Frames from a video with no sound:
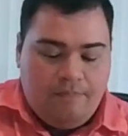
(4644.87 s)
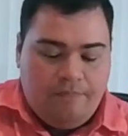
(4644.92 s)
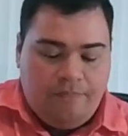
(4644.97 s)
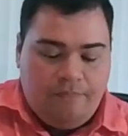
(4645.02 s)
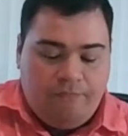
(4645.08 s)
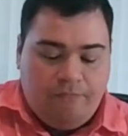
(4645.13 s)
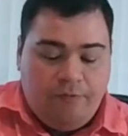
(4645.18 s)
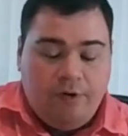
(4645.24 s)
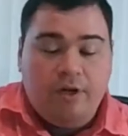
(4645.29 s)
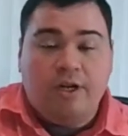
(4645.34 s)

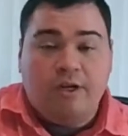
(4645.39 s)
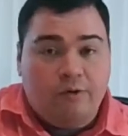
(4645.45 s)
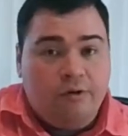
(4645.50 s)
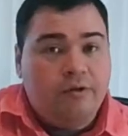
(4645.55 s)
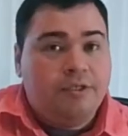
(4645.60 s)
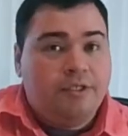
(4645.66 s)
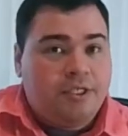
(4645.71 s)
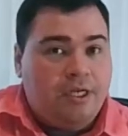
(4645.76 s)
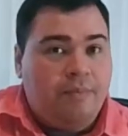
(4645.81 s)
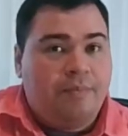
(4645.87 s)
For a
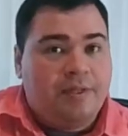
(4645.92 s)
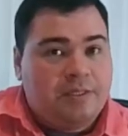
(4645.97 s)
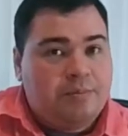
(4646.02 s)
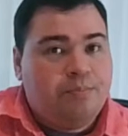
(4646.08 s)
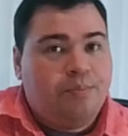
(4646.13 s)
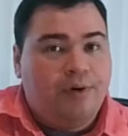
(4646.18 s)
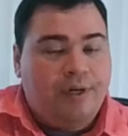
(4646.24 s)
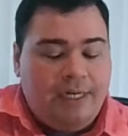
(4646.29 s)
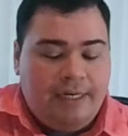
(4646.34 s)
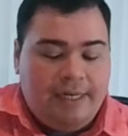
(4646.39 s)
cruise ship, it's
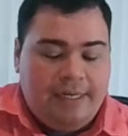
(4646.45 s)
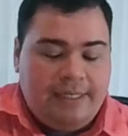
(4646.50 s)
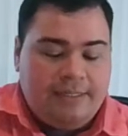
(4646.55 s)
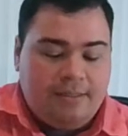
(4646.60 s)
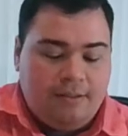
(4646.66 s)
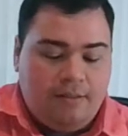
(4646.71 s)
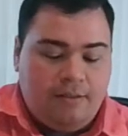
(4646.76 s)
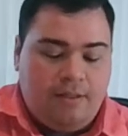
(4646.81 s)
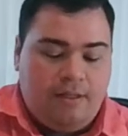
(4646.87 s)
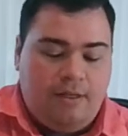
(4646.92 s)
pretty
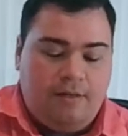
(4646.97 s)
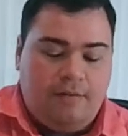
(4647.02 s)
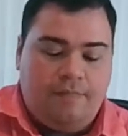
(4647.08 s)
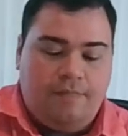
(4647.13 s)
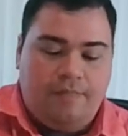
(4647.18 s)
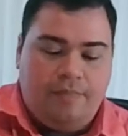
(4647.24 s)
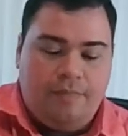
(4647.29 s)
nice looking.